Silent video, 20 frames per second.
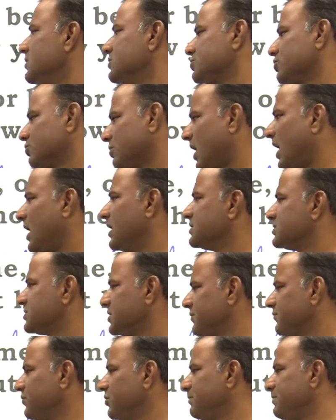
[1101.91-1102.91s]
So the
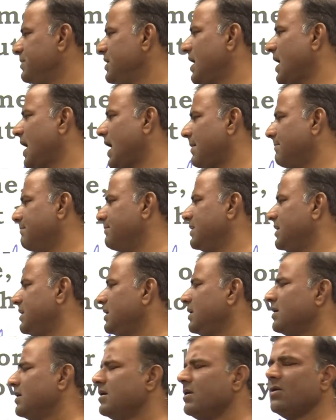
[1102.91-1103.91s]
answer would be
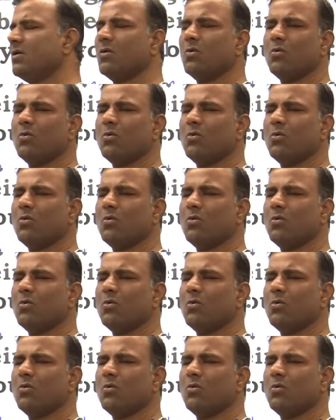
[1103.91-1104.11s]
ambivalent.